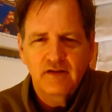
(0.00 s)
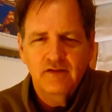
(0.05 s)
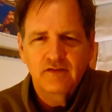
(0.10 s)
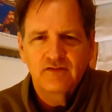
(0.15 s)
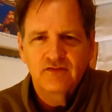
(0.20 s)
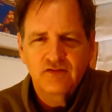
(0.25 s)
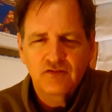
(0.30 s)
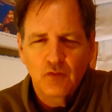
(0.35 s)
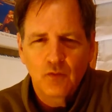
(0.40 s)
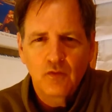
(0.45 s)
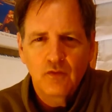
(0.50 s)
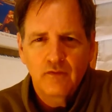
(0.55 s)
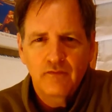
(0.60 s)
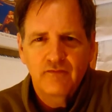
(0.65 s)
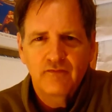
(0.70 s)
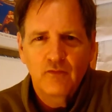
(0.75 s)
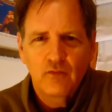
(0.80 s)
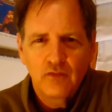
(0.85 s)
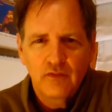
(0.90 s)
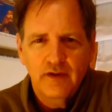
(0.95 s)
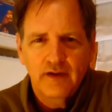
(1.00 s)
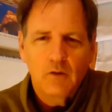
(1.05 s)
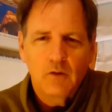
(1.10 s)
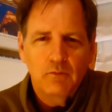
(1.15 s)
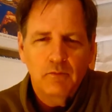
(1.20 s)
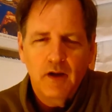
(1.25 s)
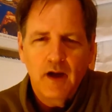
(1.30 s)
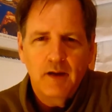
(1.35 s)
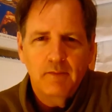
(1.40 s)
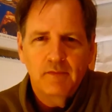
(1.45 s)
in store for it.
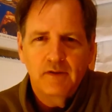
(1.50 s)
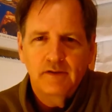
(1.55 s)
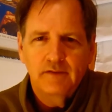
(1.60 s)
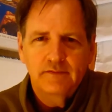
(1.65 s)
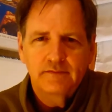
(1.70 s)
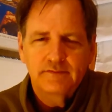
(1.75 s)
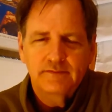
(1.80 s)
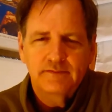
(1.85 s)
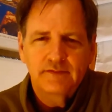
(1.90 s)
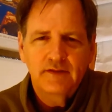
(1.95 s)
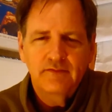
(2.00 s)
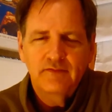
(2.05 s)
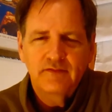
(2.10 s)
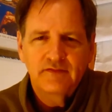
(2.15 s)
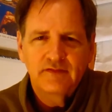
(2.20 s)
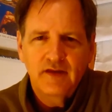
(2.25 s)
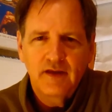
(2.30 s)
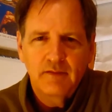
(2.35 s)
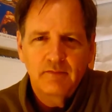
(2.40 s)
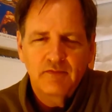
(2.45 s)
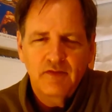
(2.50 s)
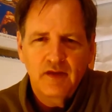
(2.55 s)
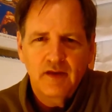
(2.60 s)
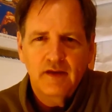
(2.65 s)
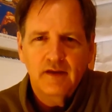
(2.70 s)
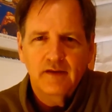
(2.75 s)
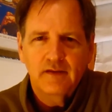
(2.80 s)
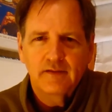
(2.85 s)
Obama did the same thing.